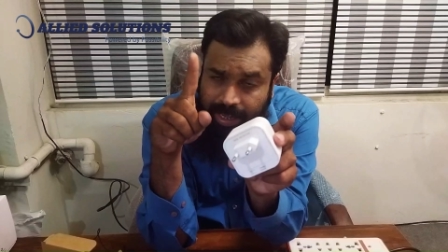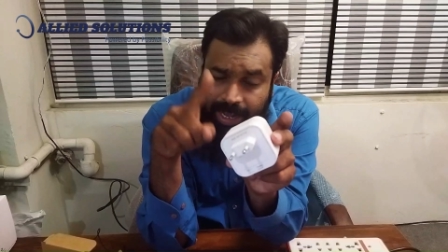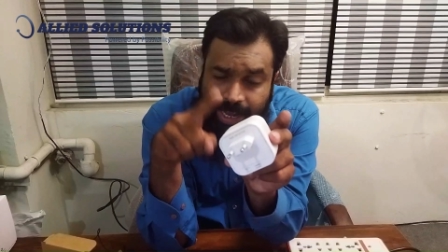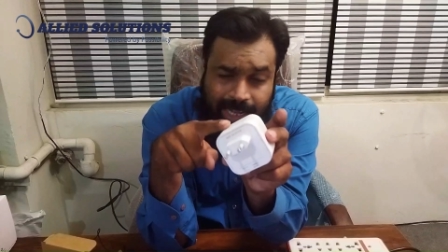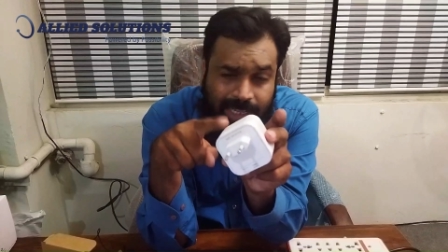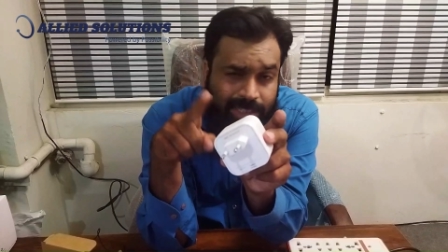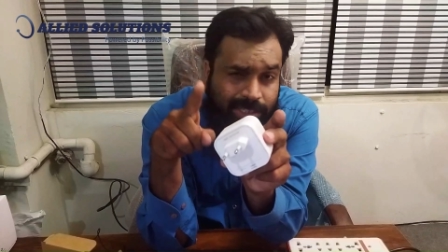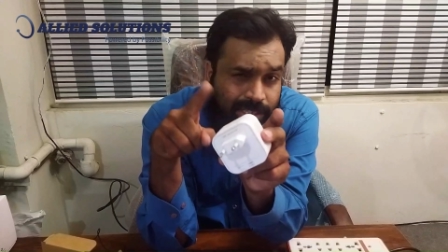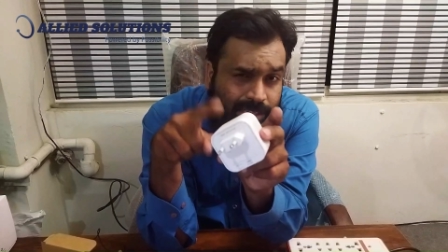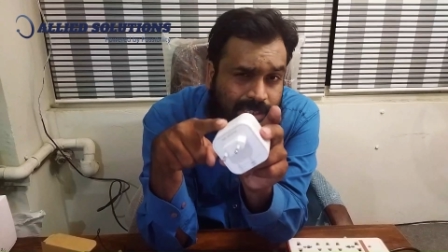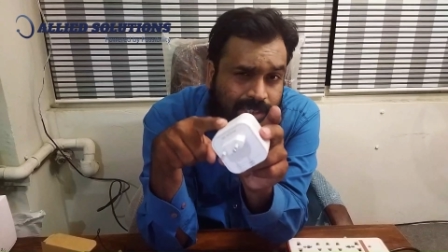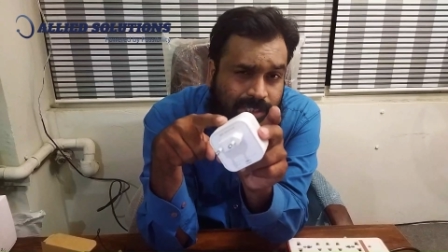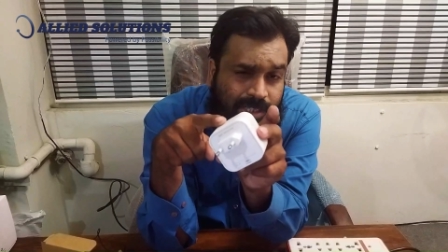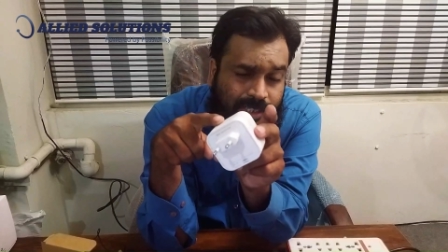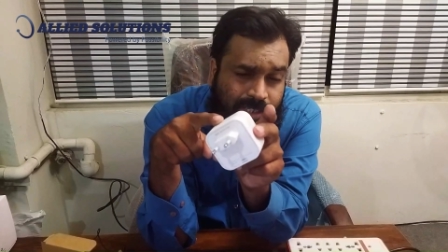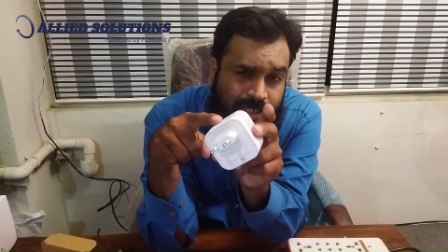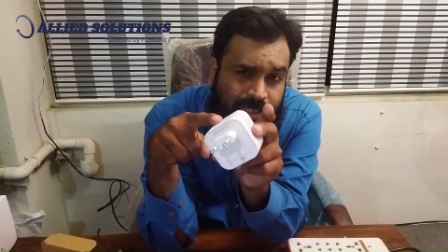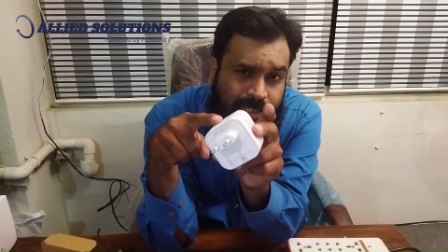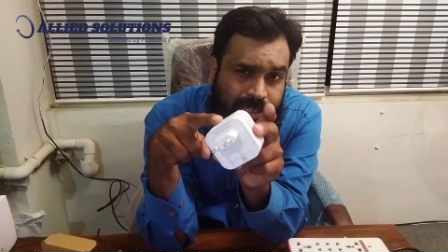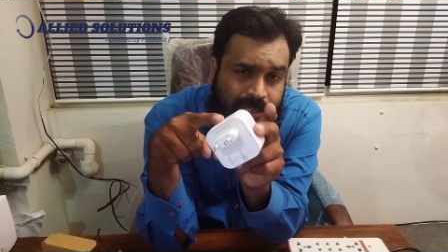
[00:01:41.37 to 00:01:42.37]
and
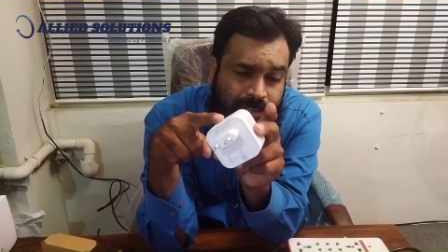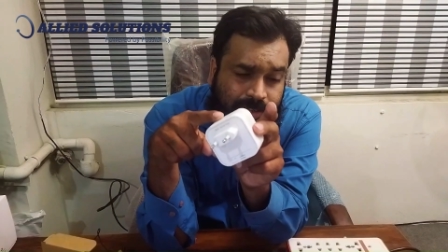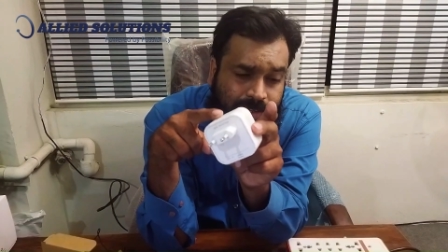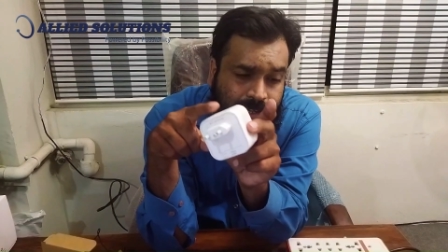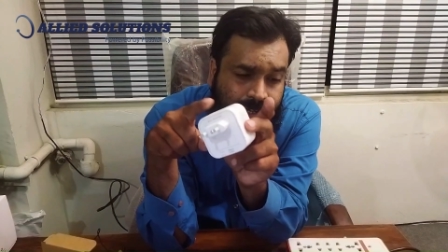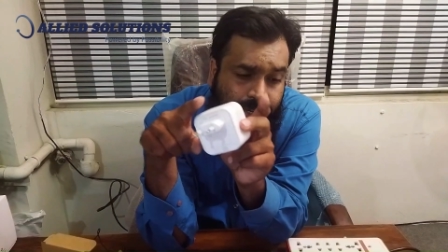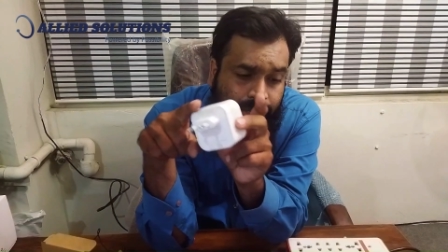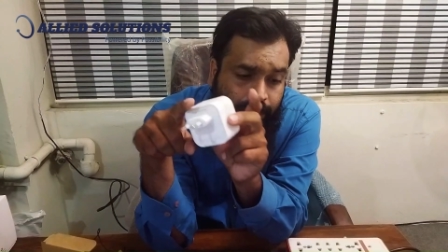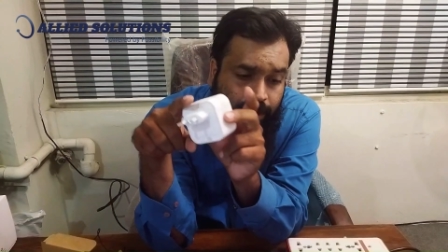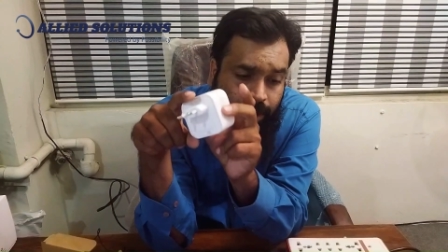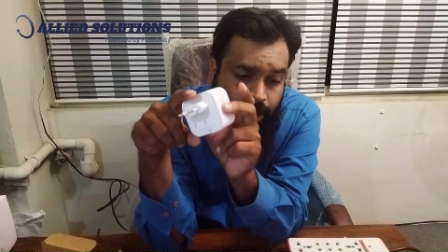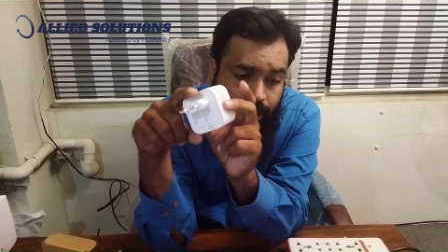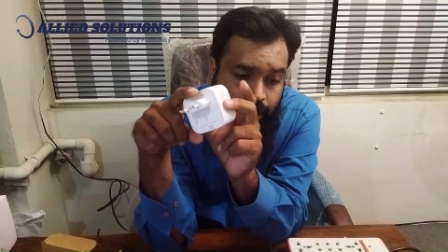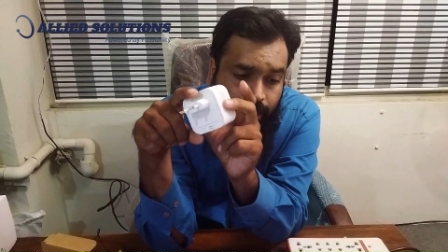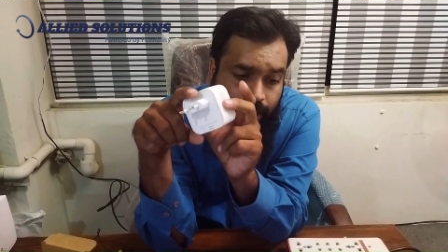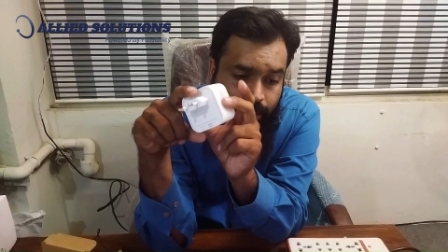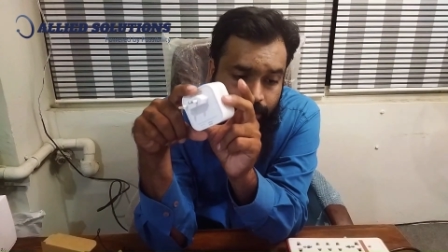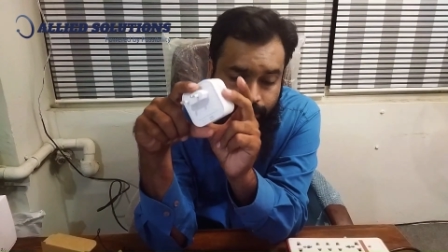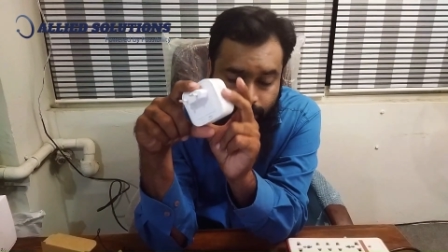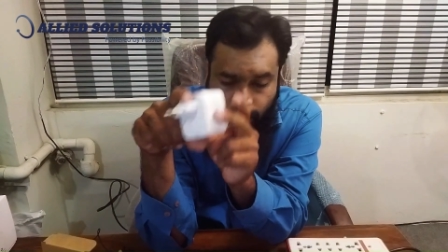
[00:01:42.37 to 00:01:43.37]
360 degree
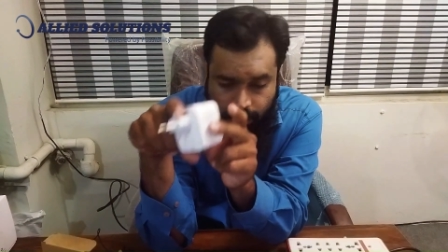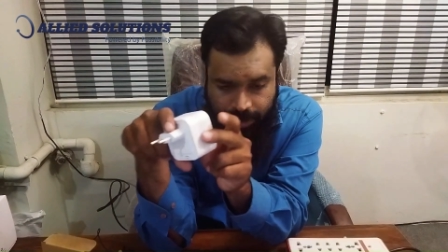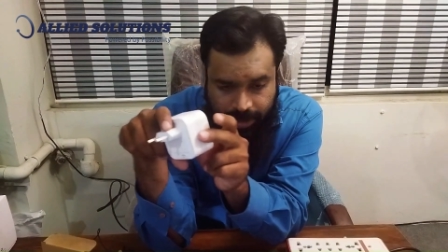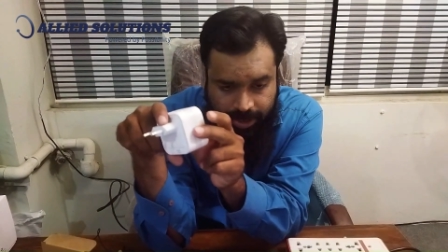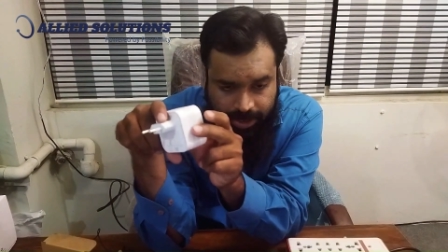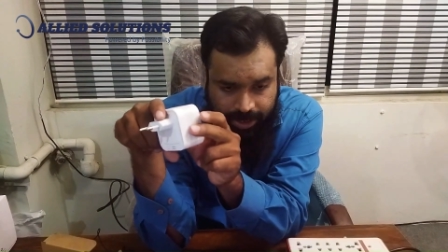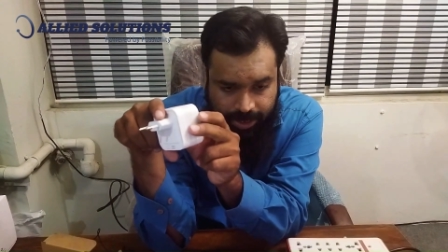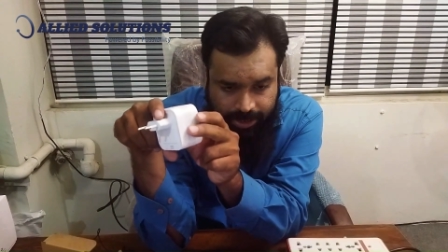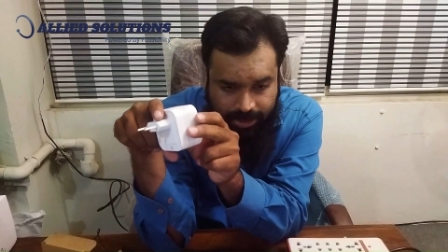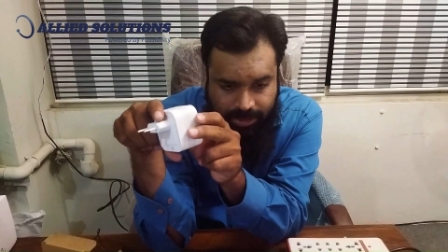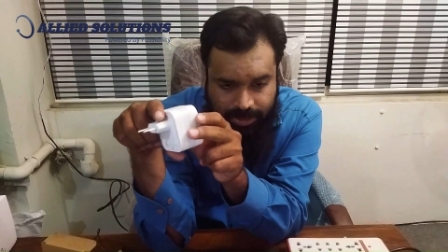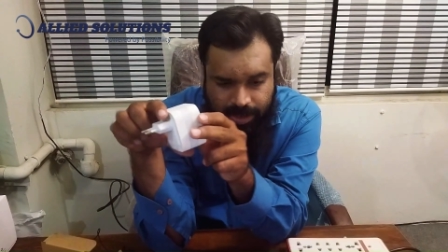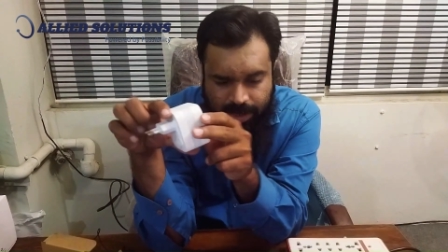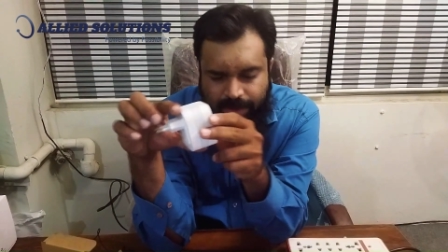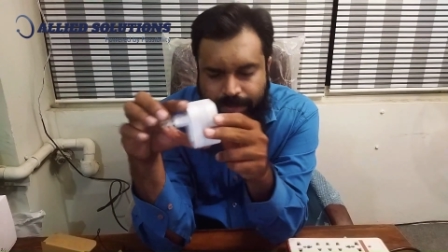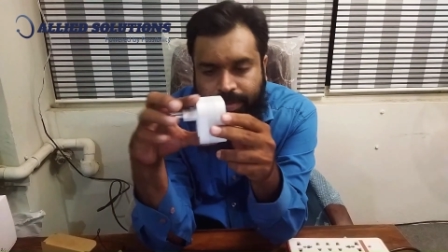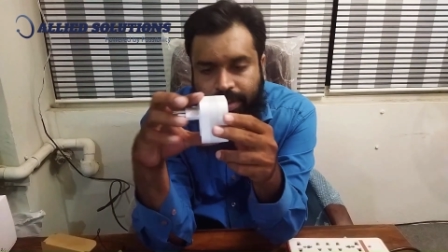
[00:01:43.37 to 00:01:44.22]
warning lights.